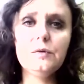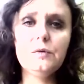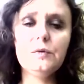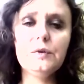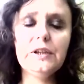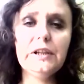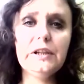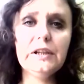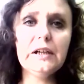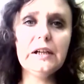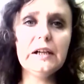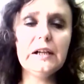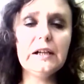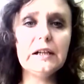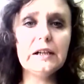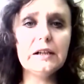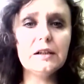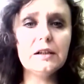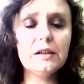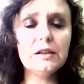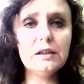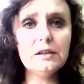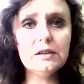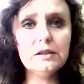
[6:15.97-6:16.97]
We
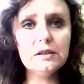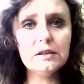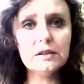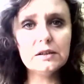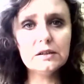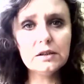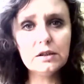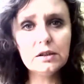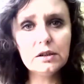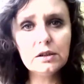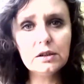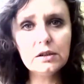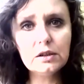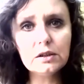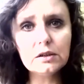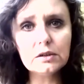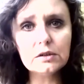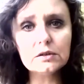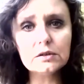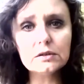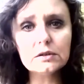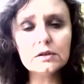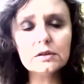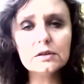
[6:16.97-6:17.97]
are in the
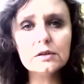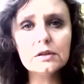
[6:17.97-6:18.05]
court